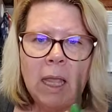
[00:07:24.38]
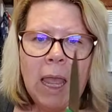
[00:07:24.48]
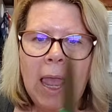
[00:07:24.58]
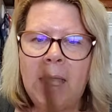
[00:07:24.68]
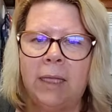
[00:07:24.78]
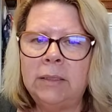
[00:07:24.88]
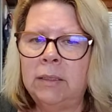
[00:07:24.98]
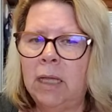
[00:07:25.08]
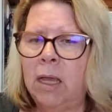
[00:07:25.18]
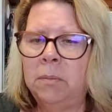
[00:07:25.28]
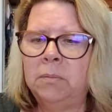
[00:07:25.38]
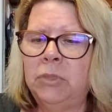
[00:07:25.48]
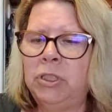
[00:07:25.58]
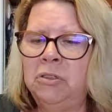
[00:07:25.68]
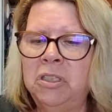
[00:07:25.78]
and
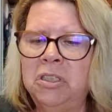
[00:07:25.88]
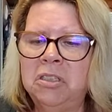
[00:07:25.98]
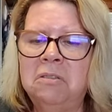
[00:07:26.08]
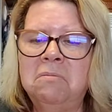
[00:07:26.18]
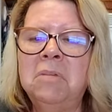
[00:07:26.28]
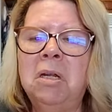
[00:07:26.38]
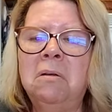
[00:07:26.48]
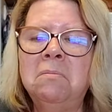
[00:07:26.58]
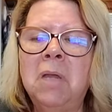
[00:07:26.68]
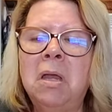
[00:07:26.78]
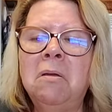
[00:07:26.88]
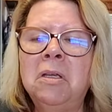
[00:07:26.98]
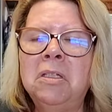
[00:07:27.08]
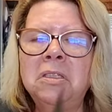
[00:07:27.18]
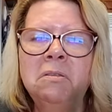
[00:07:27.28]
you can just, you know, you
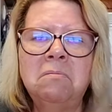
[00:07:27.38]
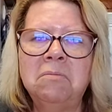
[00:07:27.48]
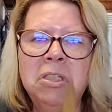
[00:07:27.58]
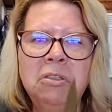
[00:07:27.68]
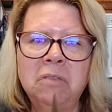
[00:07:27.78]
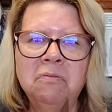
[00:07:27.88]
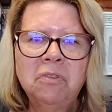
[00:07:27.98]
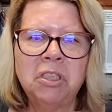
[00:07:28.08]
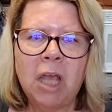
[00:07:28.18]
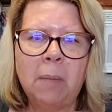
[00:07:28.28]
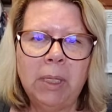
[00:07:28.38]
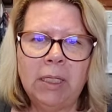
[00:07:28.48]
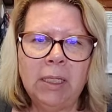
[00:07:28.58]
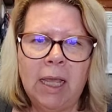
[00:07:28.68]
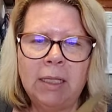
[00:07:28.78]
can just use them for
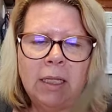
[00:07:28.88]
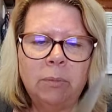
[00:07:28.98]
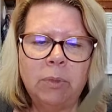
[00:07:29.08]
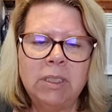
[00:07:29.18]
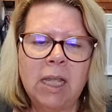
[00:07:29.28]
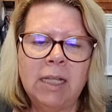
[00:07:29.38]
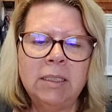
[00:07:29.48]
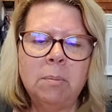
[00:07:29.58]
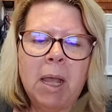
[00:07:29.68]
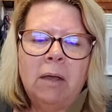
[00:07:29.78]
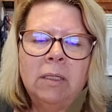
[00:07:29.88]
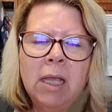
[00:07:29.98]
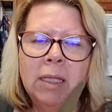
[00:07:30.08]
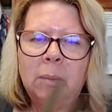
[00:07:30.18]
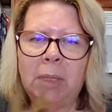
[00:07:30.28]
chopping. And then what's nice about
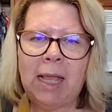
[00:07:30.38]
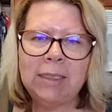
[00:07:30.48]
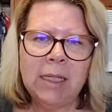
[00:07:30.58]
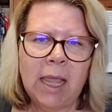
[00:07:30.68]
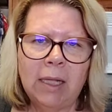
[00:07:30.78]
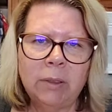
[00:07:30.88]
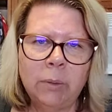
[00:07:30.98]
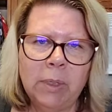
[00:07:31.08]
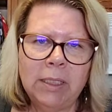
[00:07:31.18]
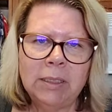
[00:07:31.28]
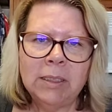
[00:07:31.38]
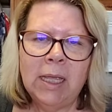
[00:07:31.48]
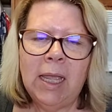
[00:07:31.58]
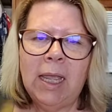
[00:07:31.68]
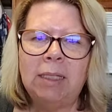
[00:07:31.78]
the plastic handled ones
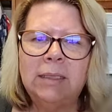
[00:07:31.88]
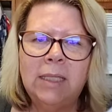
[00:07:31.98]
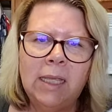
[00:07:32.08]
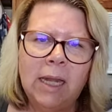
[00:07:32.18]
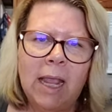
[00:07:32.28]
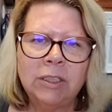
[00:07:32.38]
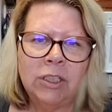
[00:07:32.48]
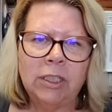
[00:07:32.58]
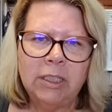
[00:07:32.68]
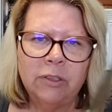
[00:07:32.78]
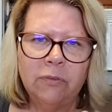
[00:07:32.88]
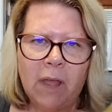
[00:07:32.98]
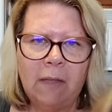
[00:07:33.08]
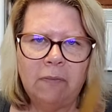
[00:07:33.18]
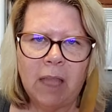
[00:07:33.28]
is they can actually
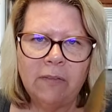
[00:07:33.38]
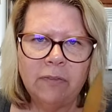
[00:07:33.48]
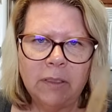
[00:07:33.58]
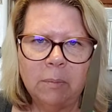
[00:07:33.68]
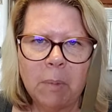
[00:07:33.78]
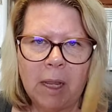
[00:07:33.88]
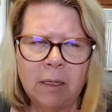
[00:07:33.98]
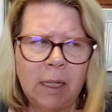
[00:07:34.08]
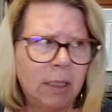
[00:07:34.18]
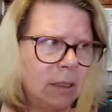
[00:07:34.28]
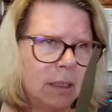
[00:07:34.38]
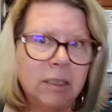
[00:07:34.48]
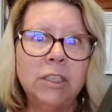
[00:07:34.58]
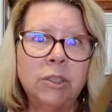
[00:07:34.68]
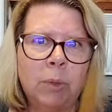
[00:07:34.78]
survive life in the
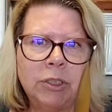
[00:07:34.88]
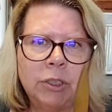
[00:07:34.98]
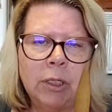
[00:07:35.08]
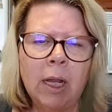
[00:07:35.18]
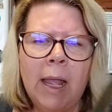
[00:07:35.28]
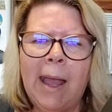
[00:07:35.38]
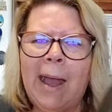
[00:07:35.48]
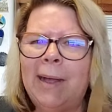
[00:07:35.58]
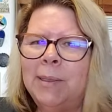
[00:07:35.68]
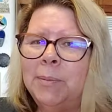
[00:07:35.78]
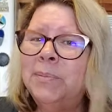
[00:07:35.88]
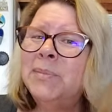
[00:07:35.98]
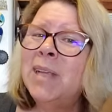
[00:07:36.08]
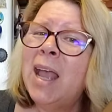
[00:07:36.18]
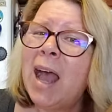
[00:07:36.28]
dishwasher.
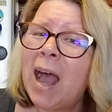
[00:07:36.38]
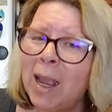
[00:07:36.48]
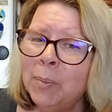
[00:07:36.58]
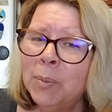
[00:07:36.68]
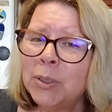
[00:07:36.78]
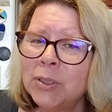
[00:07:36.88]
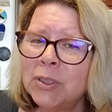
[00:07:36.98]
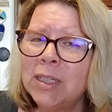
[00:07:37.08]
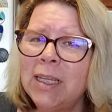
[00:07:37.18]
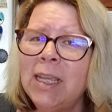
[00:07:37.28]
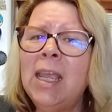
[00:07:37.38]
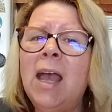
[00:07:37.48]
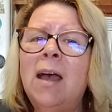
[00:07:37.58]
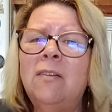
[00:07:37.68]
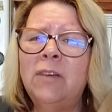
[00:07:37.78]
I personally
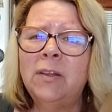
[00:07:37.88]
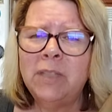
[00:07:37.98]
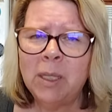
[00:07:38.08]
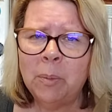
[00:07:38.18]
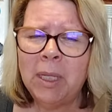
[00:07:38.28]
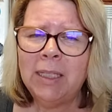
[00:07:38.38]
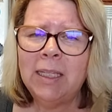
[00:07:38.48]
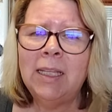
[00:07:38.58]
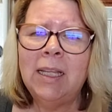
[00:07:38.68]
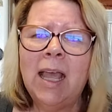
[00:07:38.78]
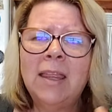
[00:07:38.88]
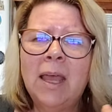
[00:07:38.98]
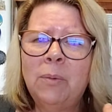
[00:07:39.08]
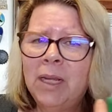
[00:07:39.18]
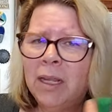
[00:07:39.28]
of the opinion
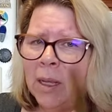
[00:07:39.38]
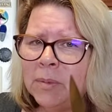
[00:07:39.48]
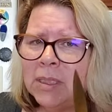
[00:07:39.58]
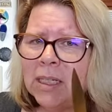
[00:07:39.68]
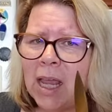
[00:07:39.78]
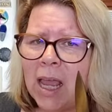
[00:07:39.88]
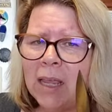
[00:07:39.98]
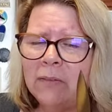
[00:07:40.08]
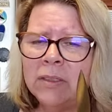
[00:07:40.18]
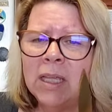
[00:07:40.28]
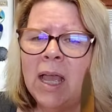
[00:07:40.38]
that when it comes to knives,